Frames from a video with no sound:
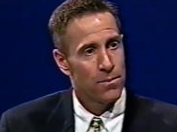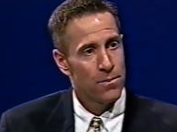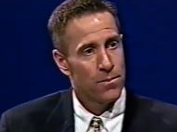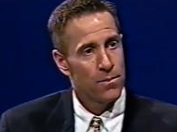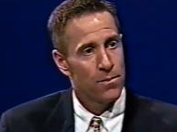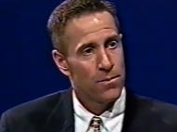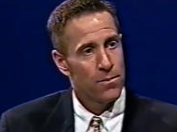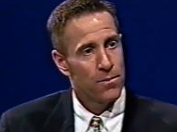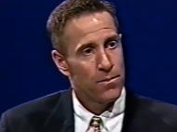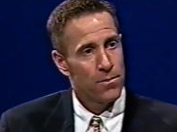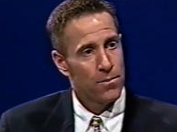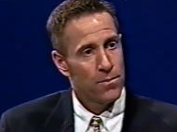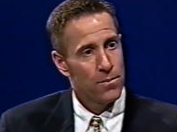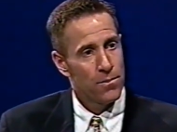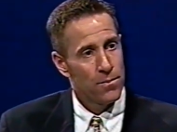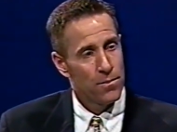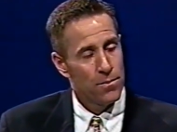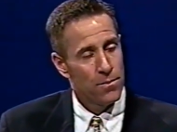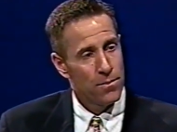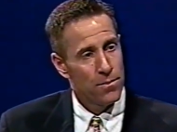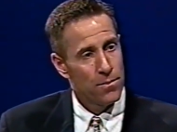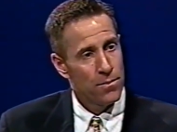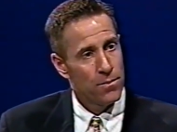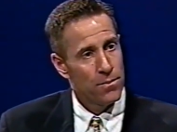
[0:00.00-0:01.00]
Now, how
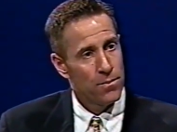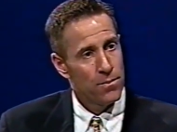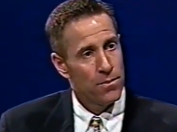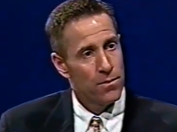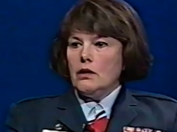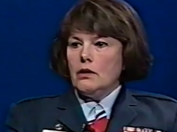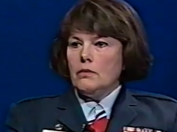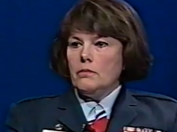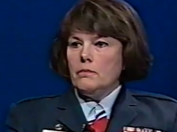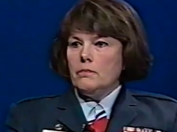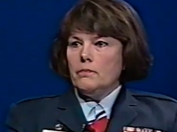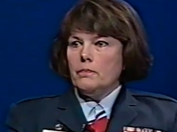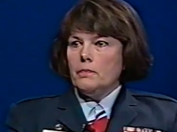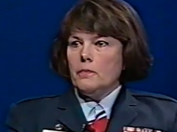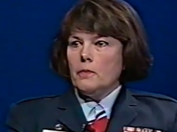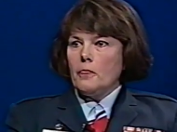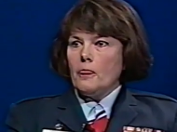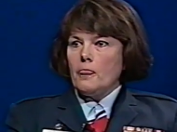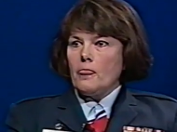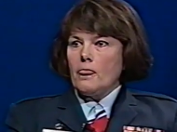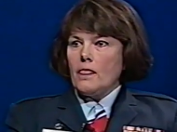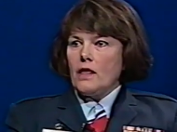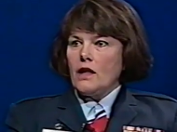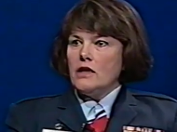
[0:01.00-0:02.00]
does um,
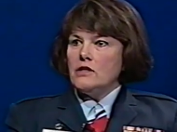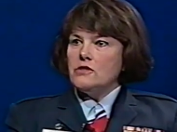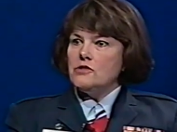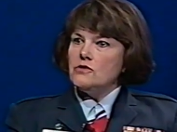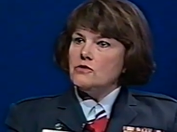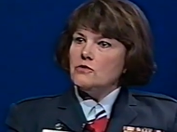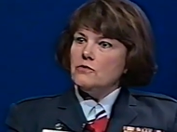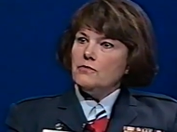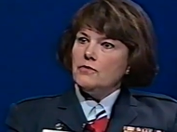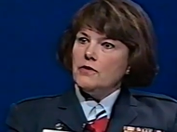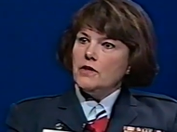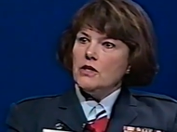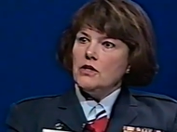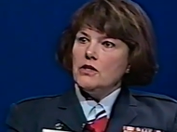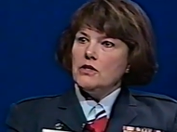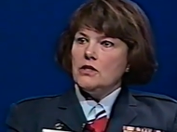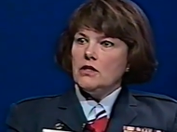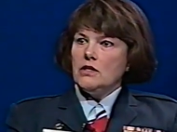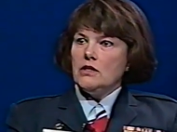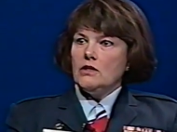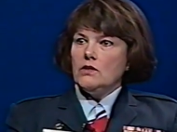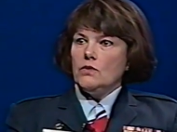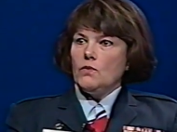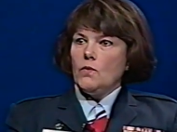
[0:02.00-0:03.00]
a
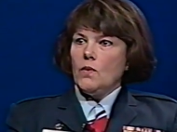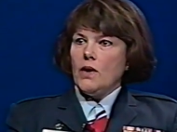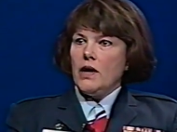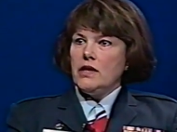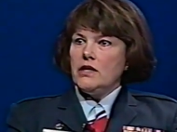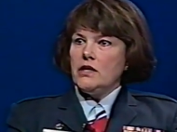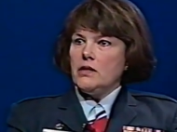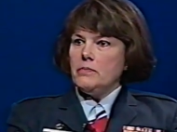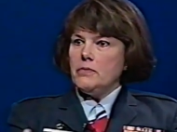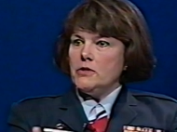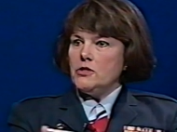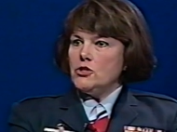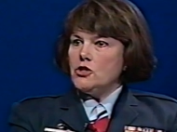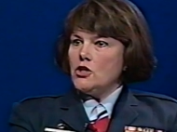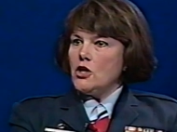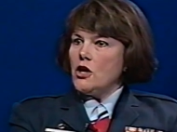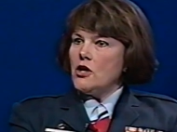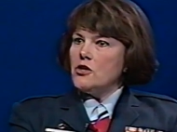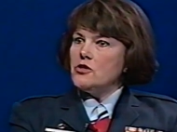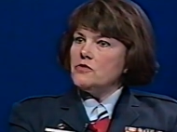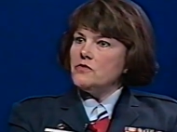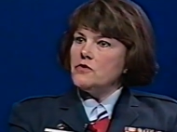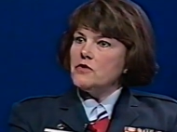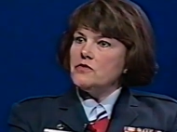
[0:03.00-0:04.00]
civilian wind up in
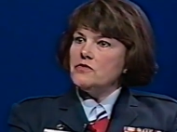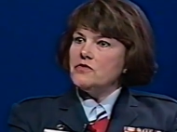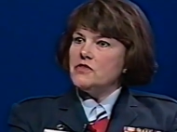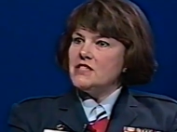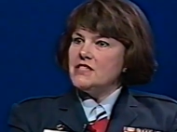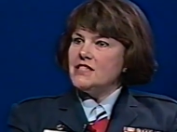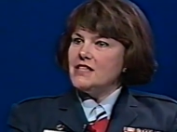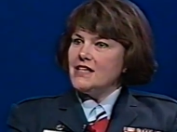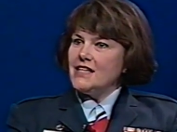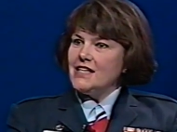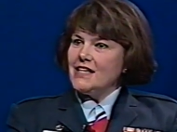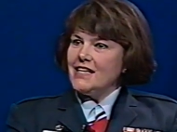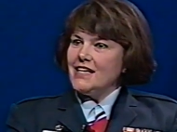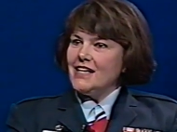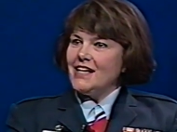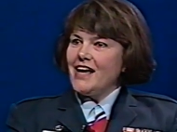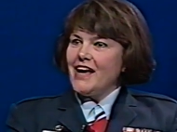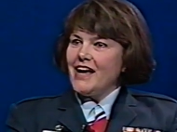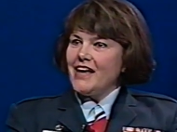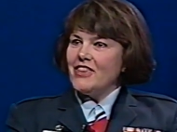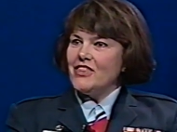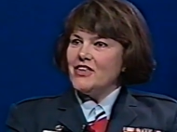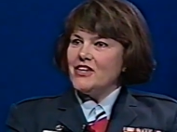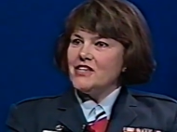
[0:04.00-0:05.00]
charge of a facility
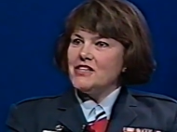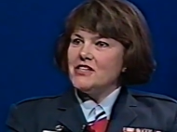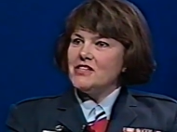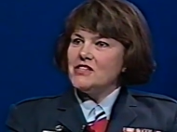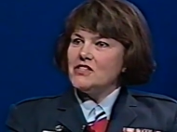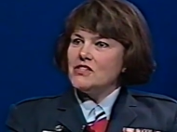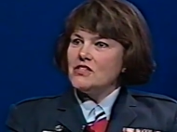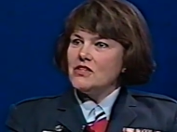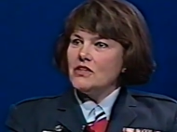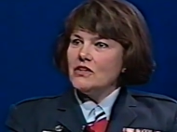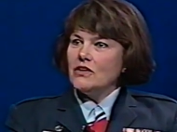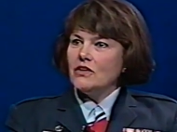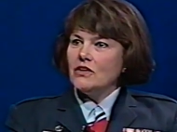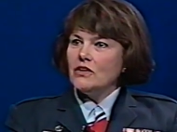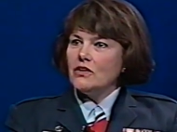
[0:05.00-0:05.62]
like this?